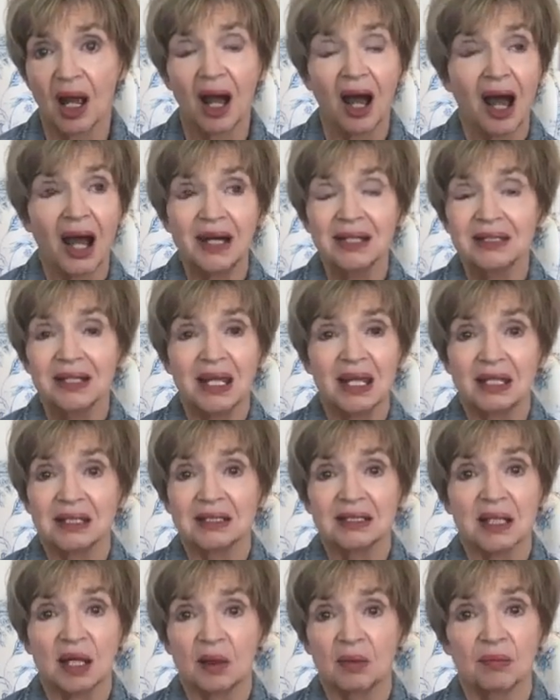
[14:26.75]
I take
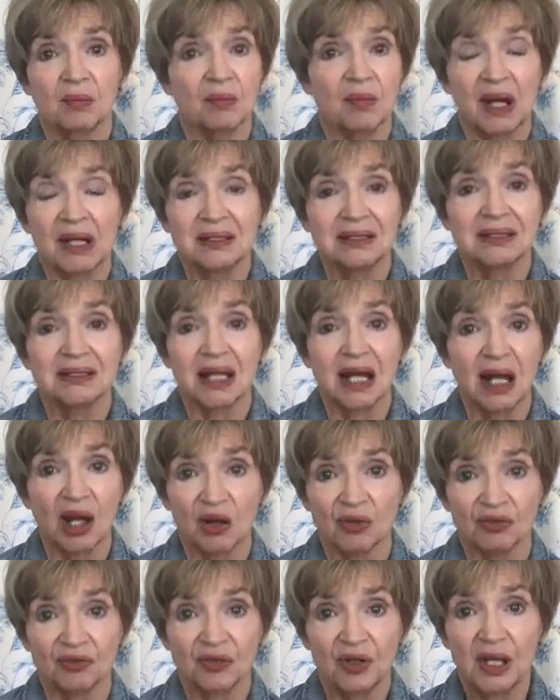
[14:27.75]
some
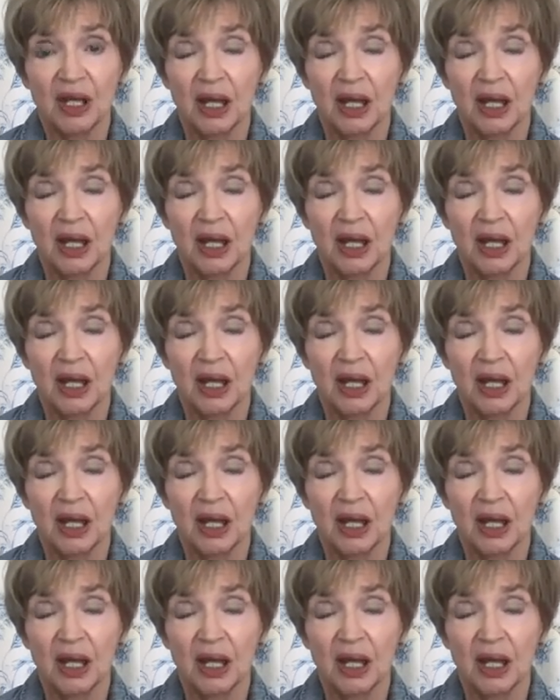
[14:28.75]
myself,